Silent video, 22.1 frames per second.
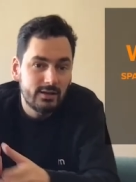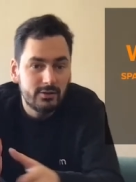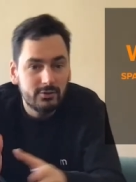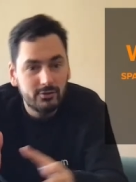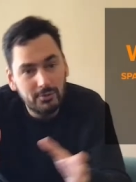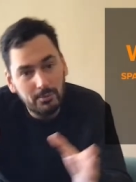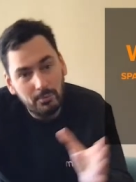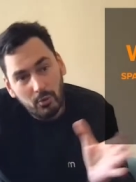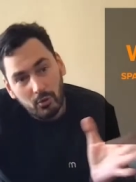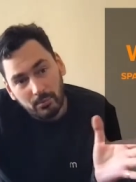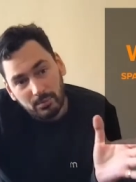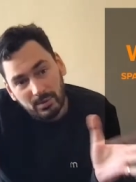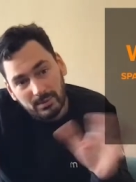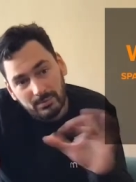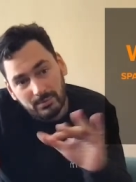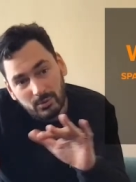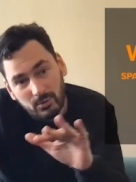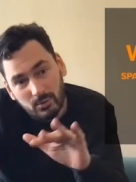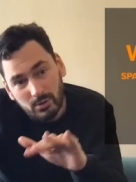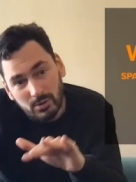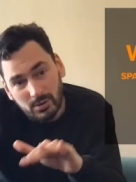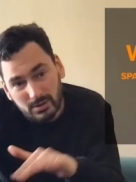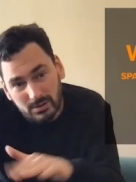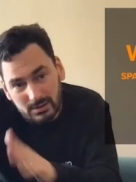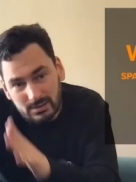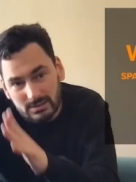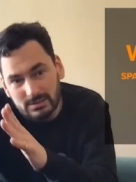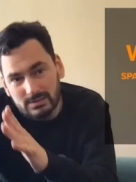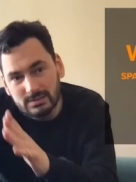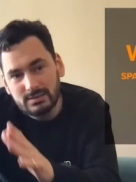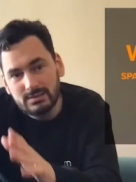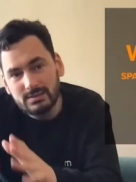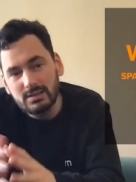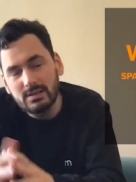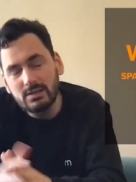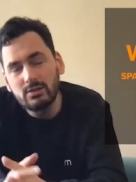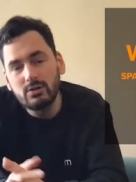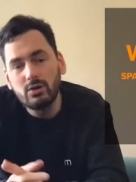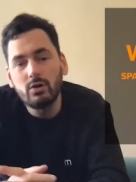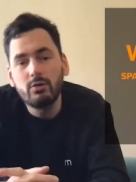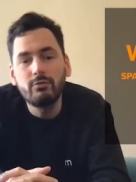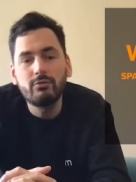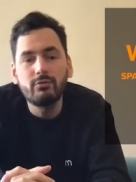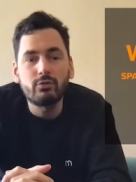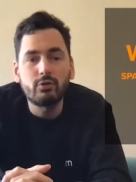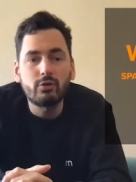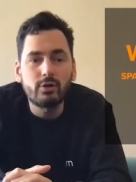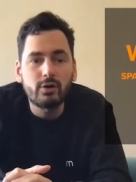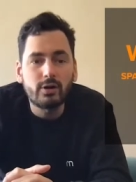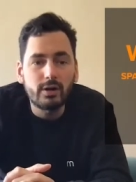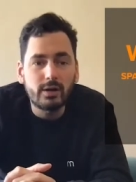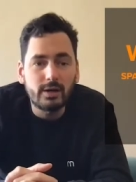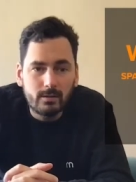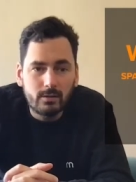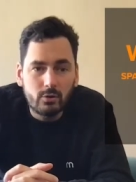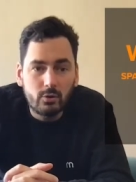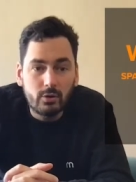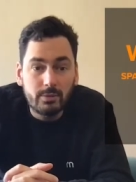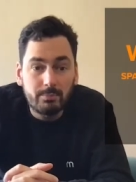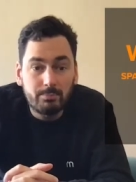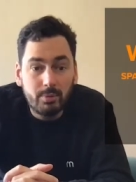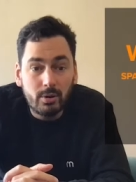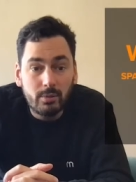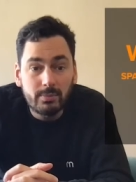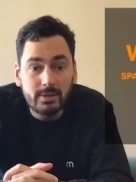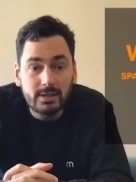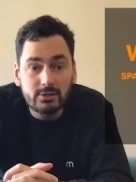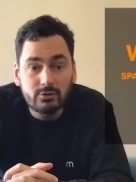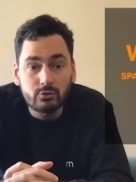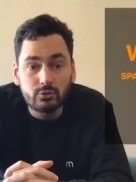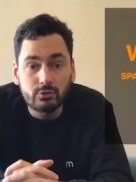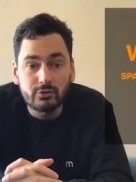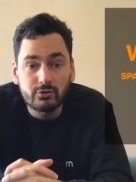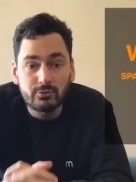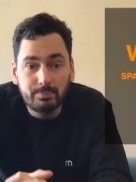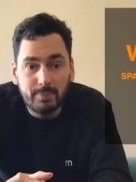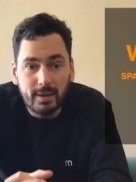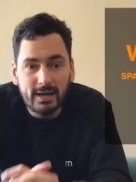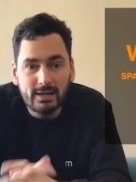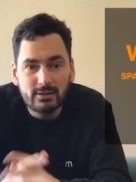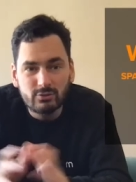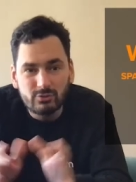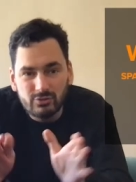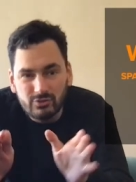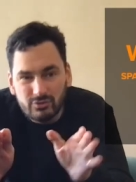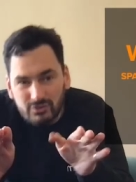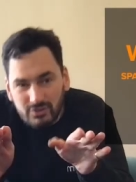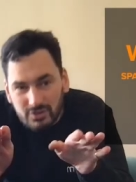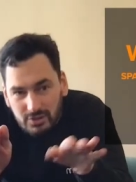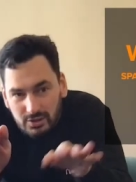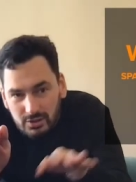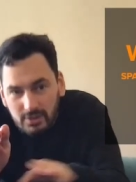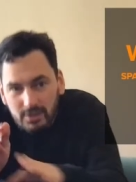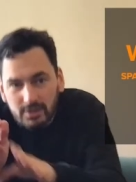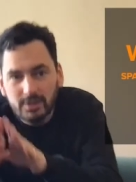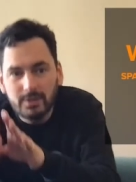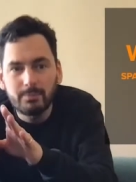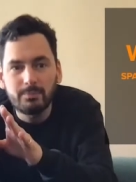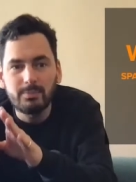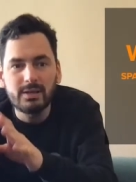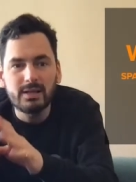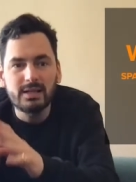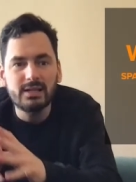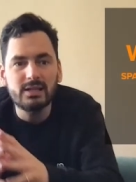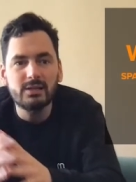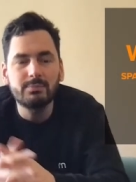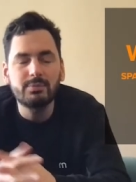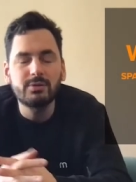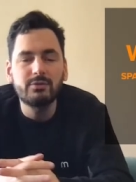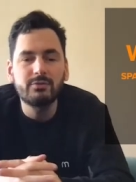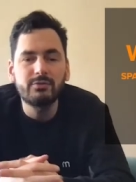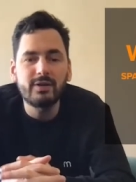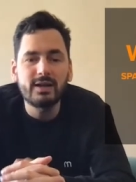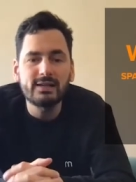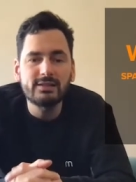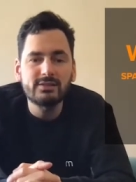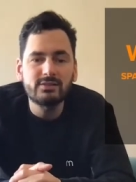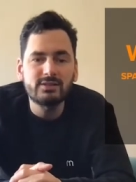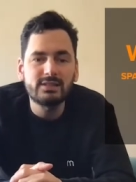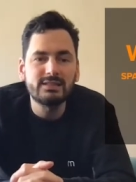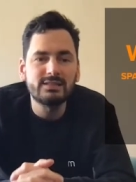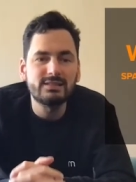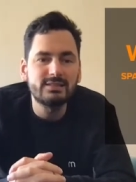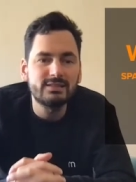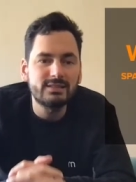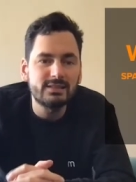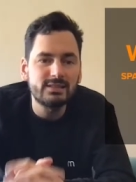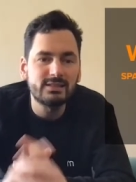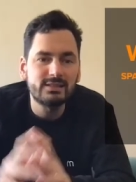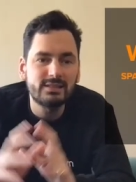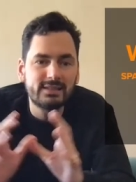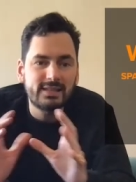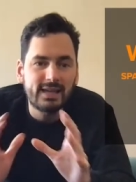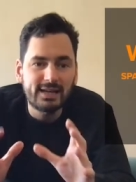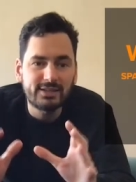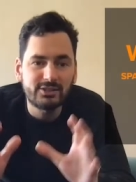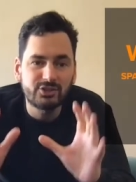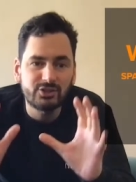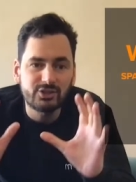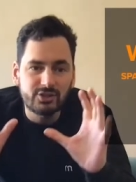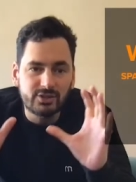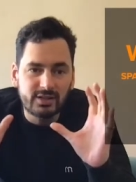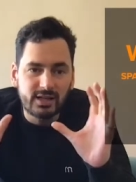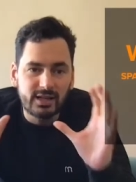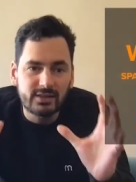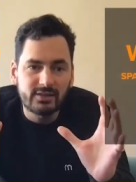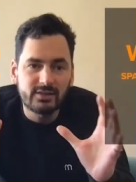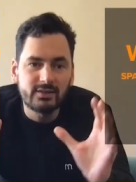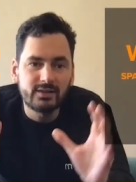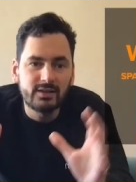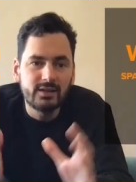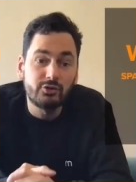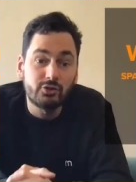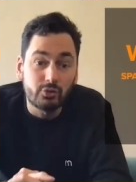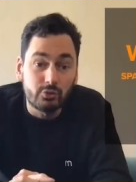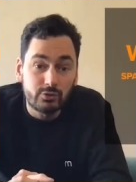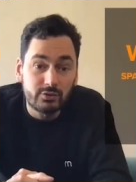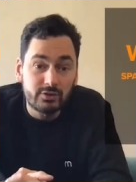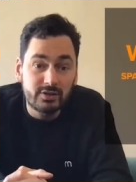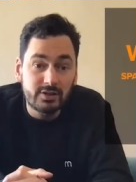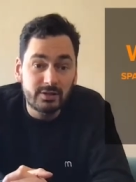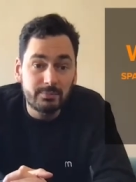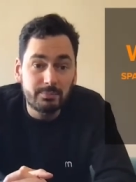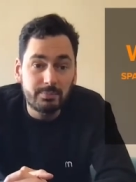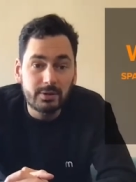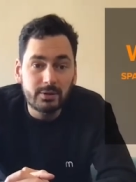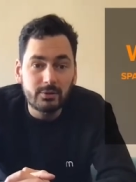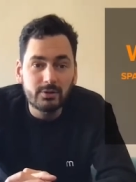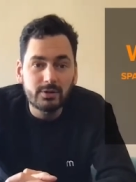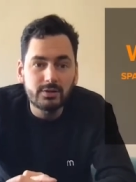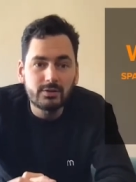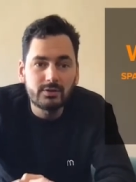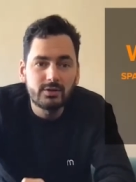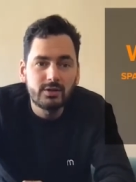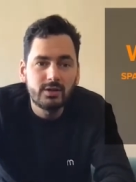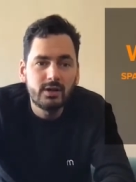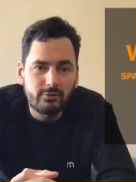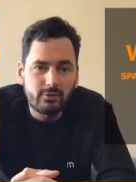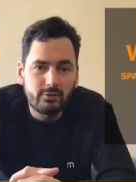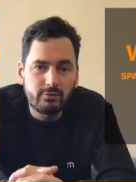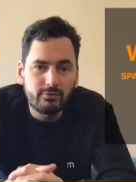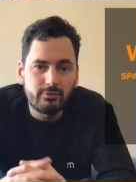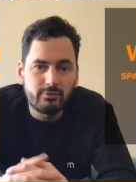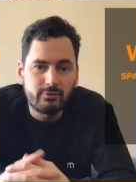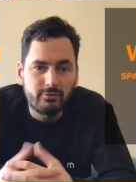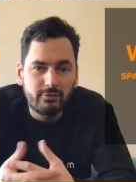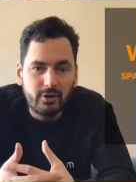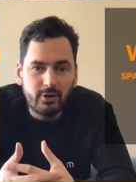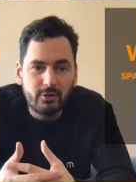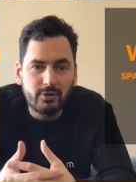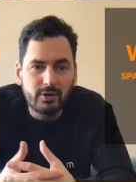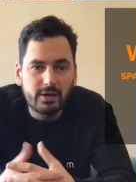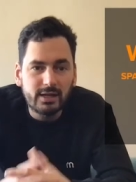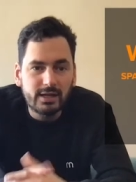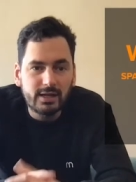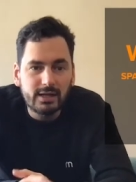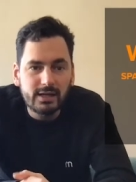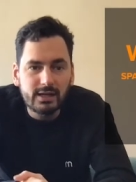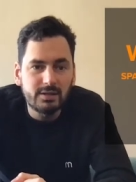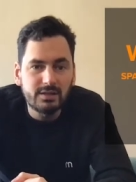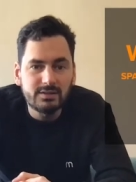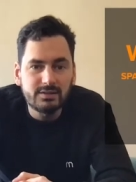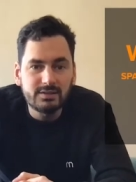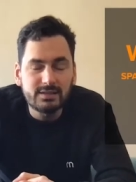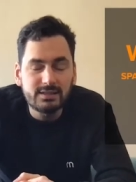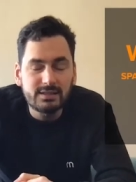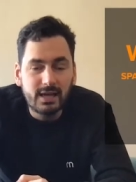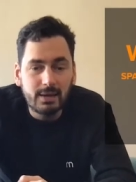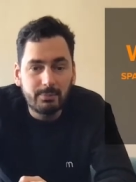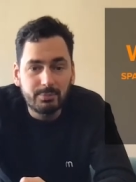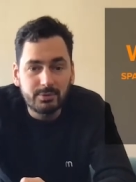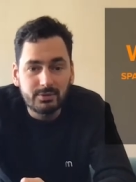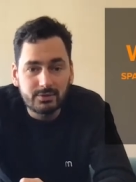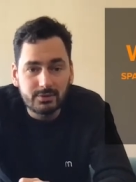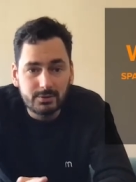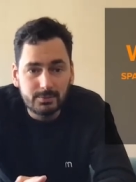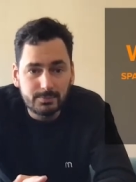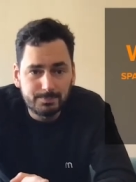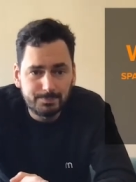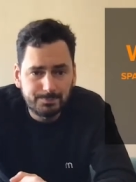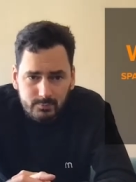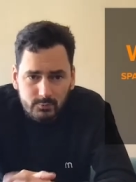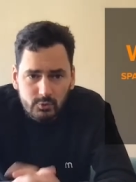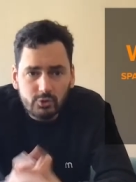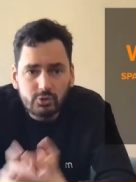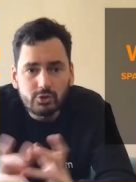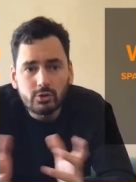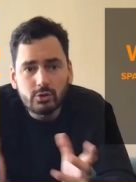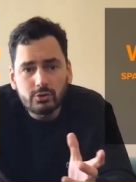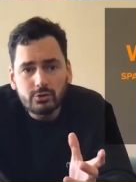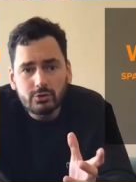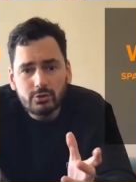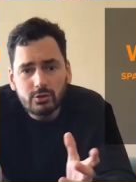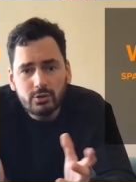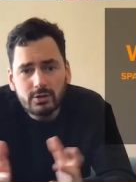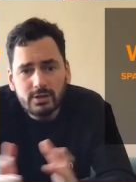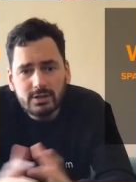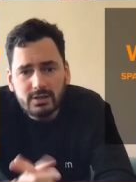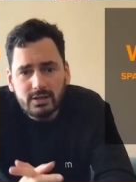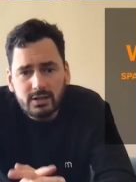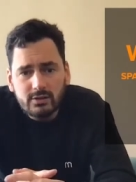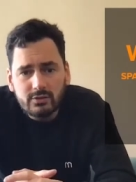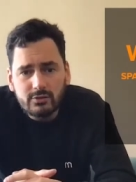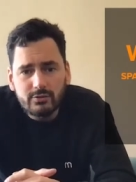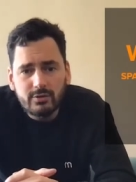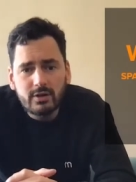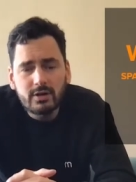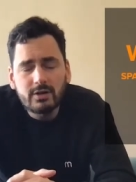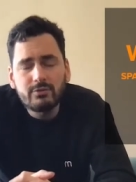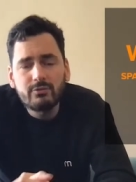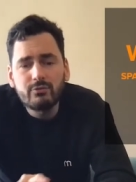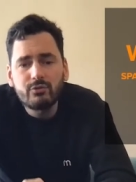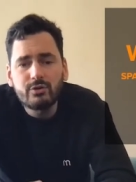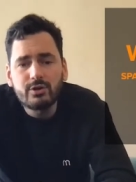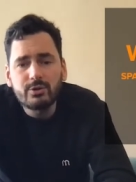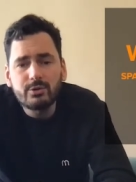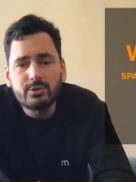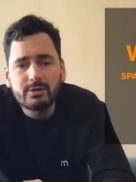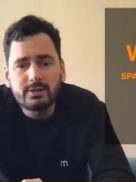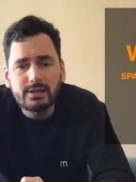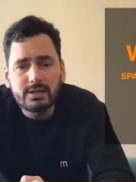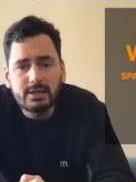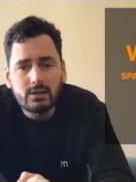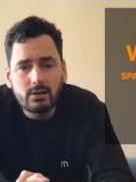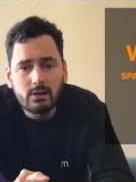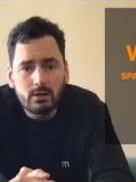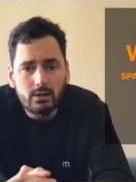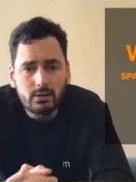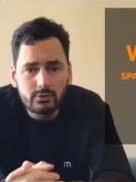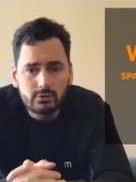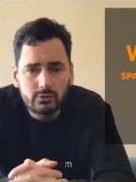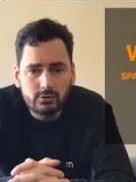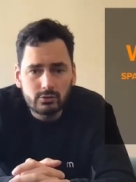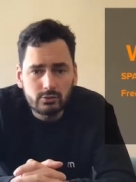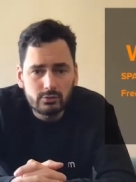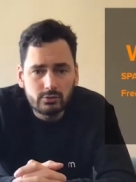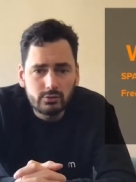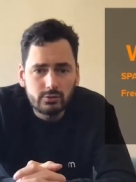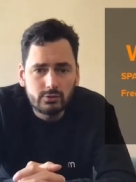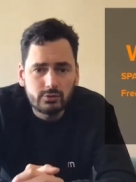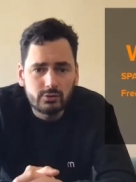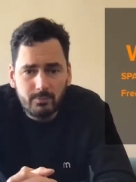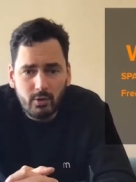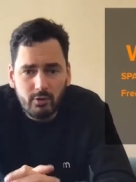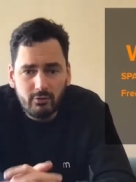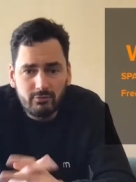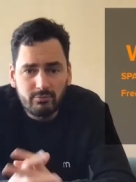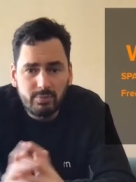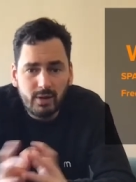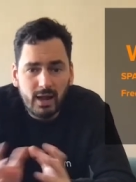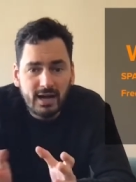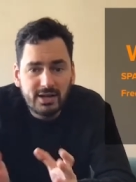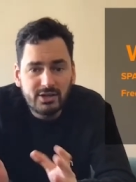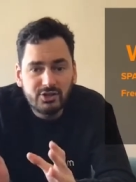the more people will still go for going public through a SPAC to still be a little bit faster and still catch that juicy period of very easy capital. You should also know that there's very frequently lawsuits of blind